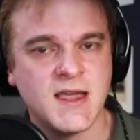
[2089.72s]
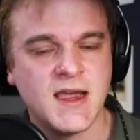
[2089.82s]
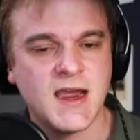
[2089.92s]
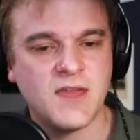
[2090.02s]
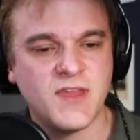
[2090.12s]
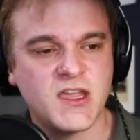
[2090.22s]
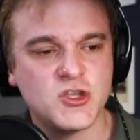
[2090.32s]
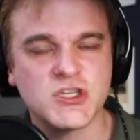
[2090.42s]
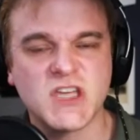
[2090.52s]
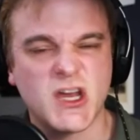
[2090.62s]
and they can
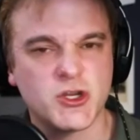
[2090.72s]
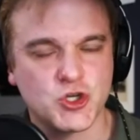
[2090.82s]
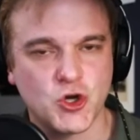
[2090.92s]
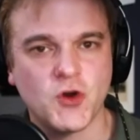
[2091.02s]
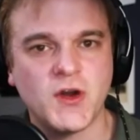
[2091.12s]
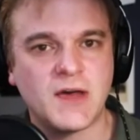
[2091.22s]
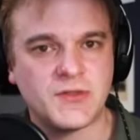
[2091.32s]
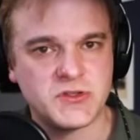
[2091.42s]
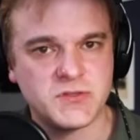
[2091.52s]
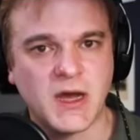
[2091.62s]
just kind of churn out
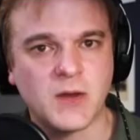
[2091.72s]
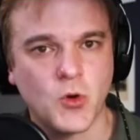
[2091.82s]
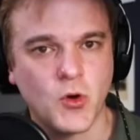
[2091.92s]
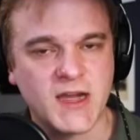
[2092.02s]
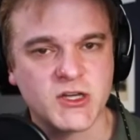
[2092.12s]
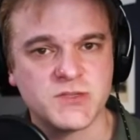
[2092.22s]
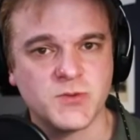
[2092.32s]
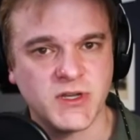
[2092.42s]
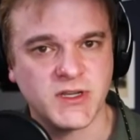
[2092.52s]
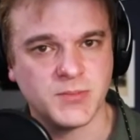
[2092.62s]
those bottom row actions
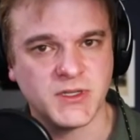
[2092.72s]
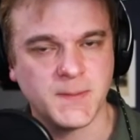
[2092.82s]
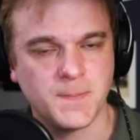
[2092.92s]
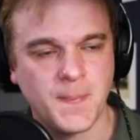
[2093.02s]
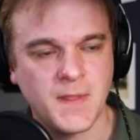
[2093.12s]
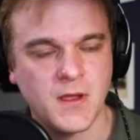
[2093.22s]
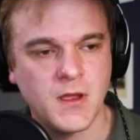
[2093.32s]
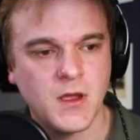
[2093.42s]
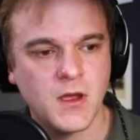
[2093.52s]
predictably. Yeah.